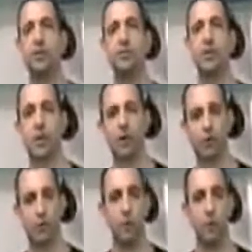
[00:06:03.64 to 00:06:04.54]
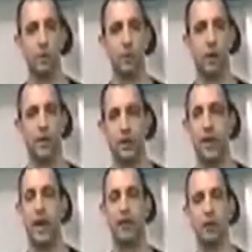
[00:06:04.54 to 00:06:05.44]
you feel comfortable with the place. You
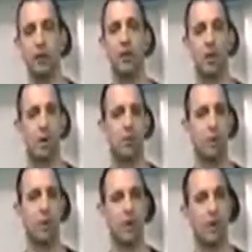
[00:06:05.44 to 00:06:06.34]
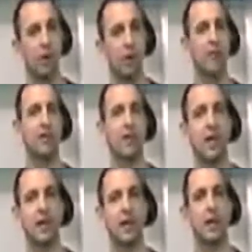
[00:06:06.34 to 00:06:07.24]
have to feel comfortable with it. You have to
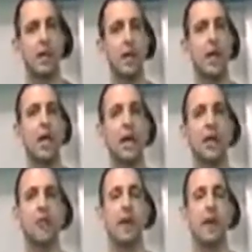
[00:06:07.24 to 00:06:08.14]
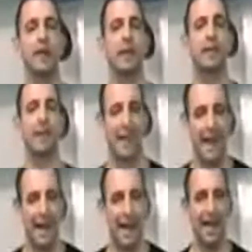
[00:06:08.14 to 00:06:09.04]
like it. And the fact that the
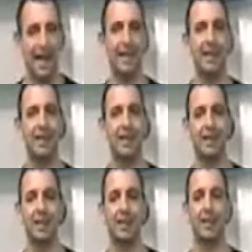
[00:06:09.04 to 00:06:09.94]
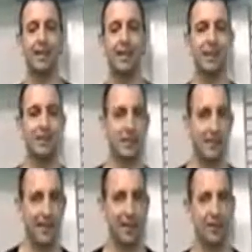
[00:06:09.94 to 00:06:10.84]
guy likes
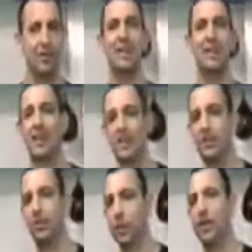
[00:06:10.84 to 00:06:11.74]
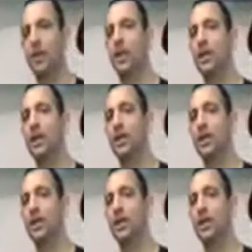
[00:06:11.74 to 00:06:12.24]
himself doesn't really